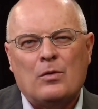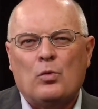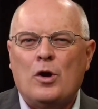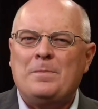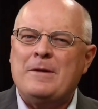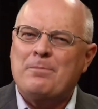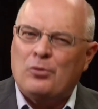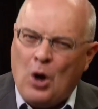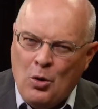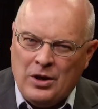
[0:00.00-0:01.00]
will be
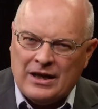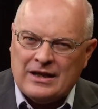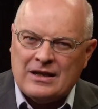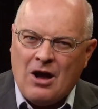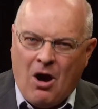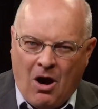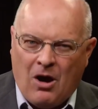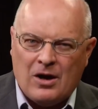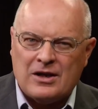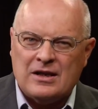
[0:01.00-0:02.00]
broken
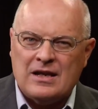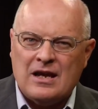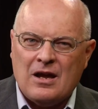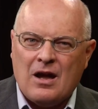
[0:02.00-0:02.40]
hearted